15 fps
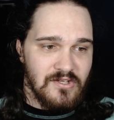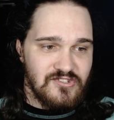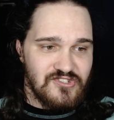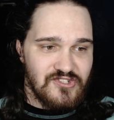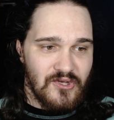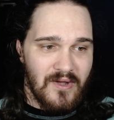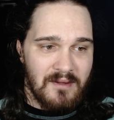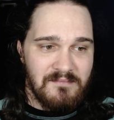
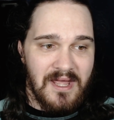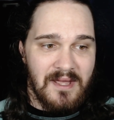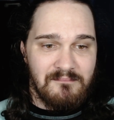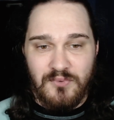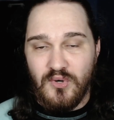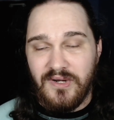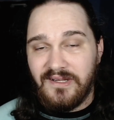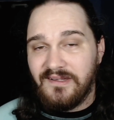so I'm
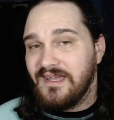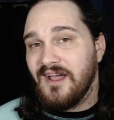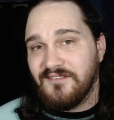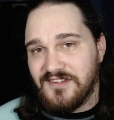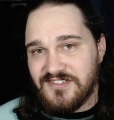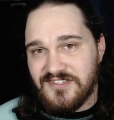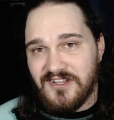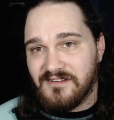not putting
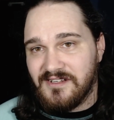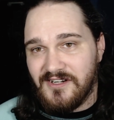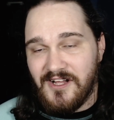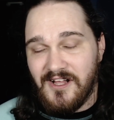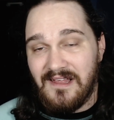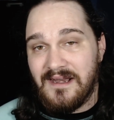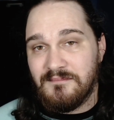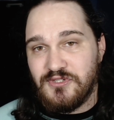down the song at
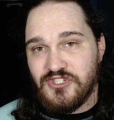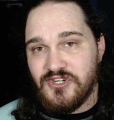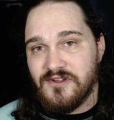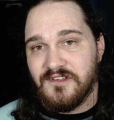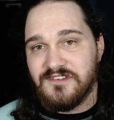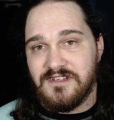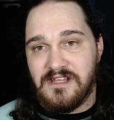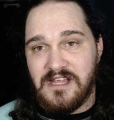all, and I'm sure
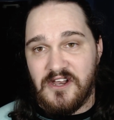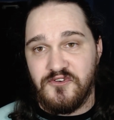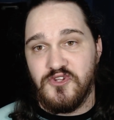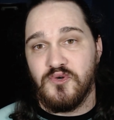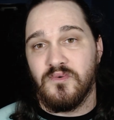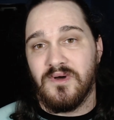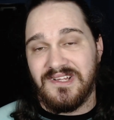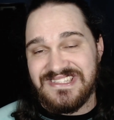there's a lot of
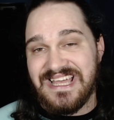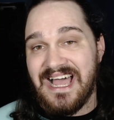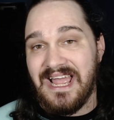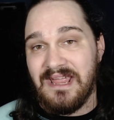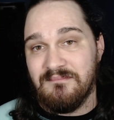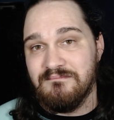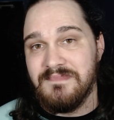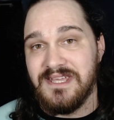nuance
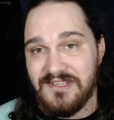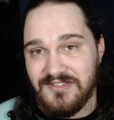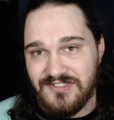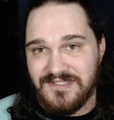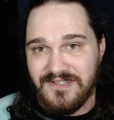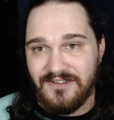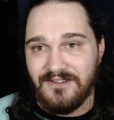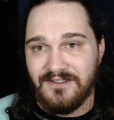I
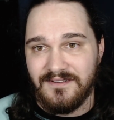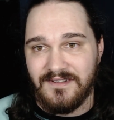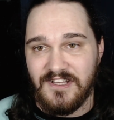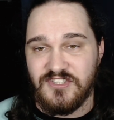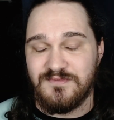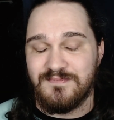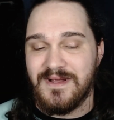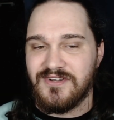missed,
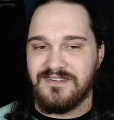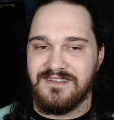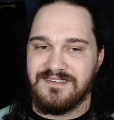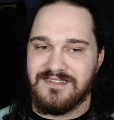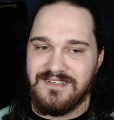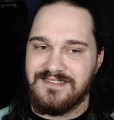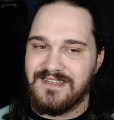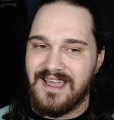especially
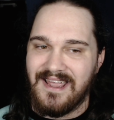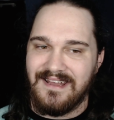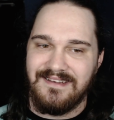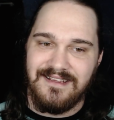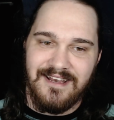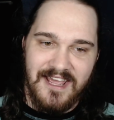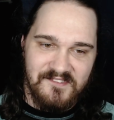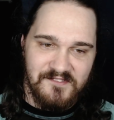since I
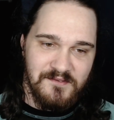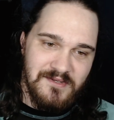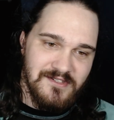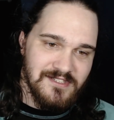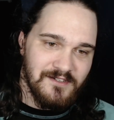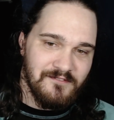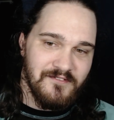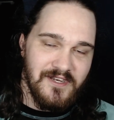did have a
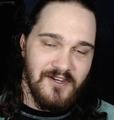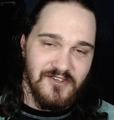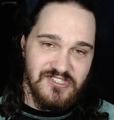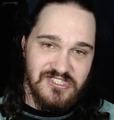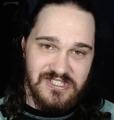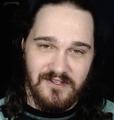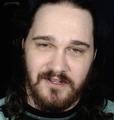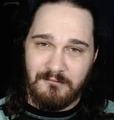music video
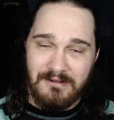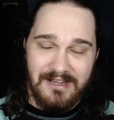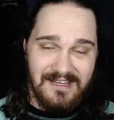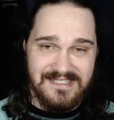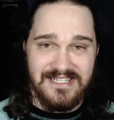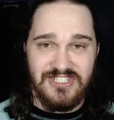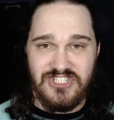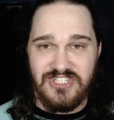stealing my
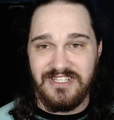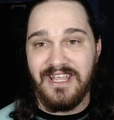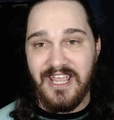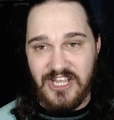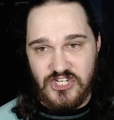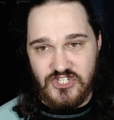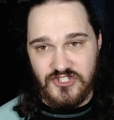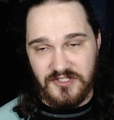attention
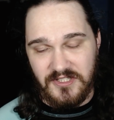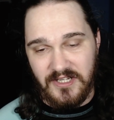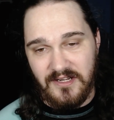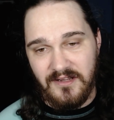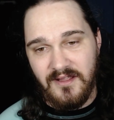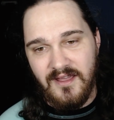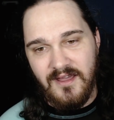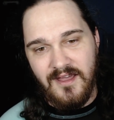
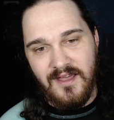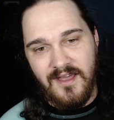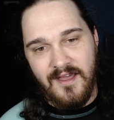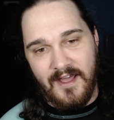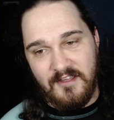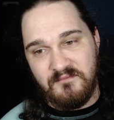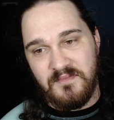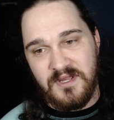occasionally.
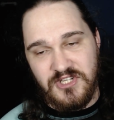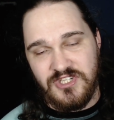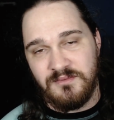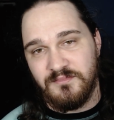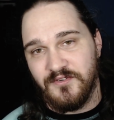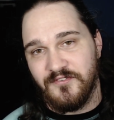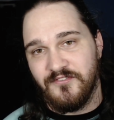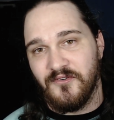I've
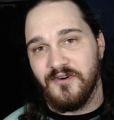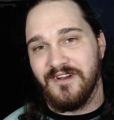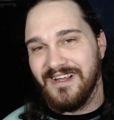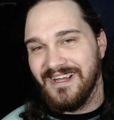mentioned before,